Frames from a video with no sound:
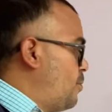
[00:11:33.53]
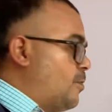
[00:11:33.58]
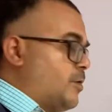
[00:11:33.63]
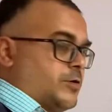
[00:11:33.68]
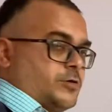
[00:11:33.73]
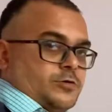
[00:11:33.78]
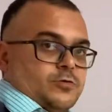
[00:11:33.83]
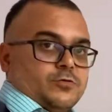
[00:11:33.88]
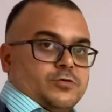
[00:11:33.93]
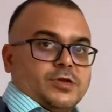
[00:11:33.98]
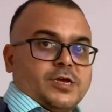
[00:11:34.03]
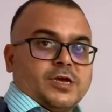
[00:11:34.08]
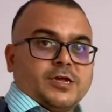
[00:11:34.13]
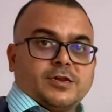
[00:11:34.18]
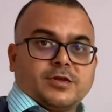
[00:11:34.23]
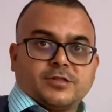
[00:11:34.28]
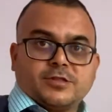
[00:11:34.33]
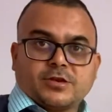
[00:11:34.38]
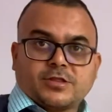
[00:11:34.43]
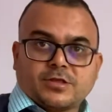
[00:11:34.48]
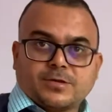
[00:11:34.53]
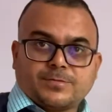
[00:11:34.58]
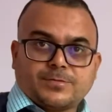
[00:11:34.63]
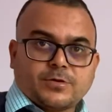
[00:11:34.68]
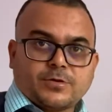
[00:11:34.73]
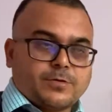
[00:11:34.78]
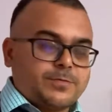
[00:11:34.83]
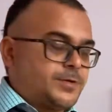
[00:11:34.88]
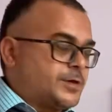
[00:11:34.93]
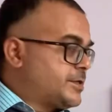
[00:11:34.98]
on to the another
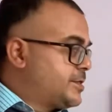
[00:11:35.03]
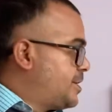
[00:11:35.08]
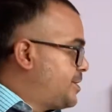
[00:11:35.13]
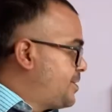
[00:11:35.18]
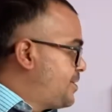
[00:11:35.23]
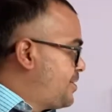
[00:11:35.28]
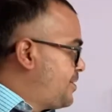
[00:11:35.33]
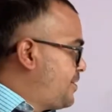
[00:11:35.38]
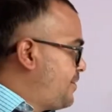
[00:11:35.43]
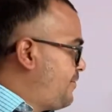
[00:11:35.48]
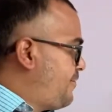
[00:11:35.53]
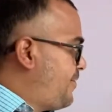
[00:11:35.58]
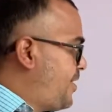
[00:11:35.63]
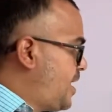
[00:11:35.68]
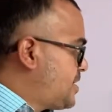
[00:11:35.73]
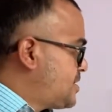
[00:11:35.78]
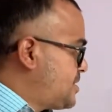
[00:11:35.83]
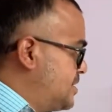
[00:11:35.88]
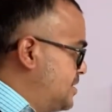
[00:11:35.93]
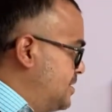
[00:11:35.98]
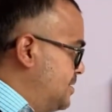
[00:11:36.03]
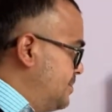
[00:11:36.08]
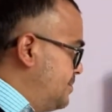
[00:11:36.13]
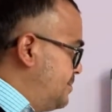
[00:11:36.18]
subtopic, that is reflection.